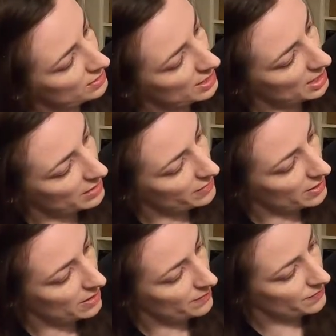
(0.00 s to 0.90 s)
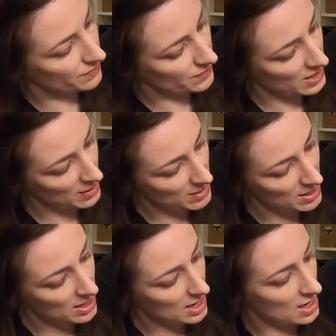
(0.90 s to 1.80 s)
that I've came
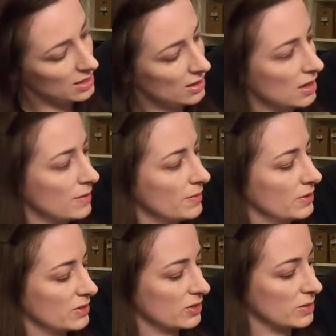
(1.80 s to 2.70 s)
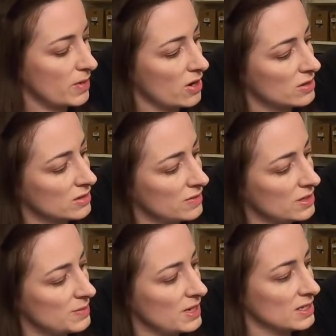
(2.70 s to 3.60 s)
in, and there's actually parts of
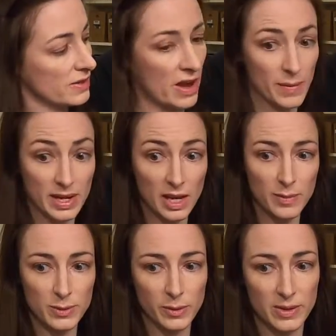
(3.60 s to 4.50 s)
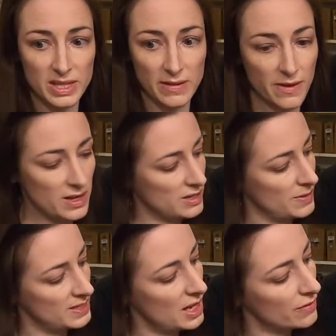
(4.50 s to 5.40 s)
this, because of how my hips were once I fit it
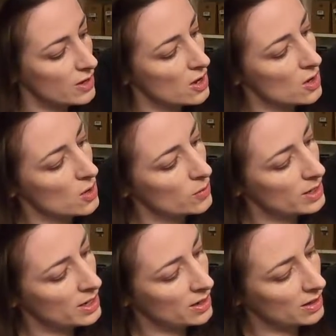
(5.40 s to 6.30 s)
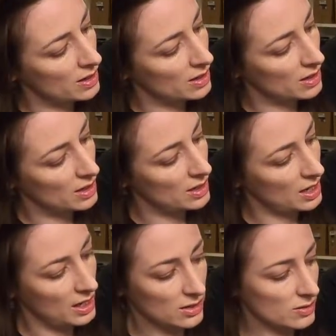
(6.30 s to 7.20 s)
to myself, where
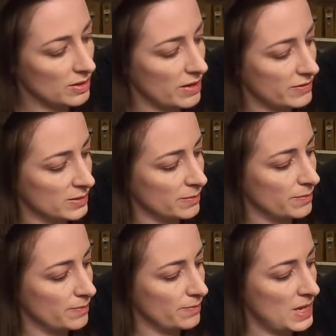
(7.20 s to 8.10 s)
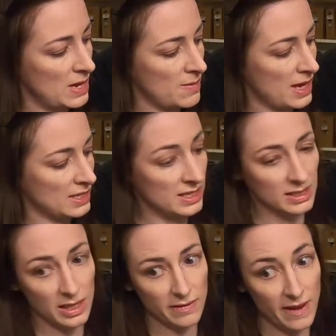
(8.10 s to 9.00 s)
I actually have some pinned back to get
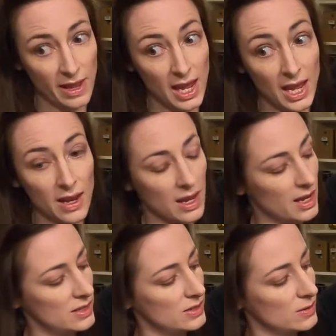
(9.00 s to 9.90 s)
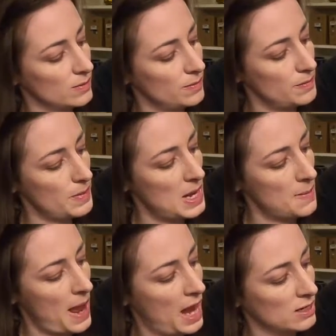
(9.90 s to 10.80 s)
to lay flat. I had to
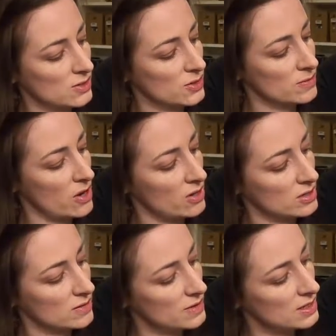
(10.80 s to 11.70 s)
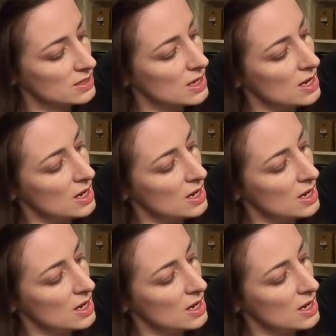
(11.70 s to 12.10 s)
pin back certain parts of this.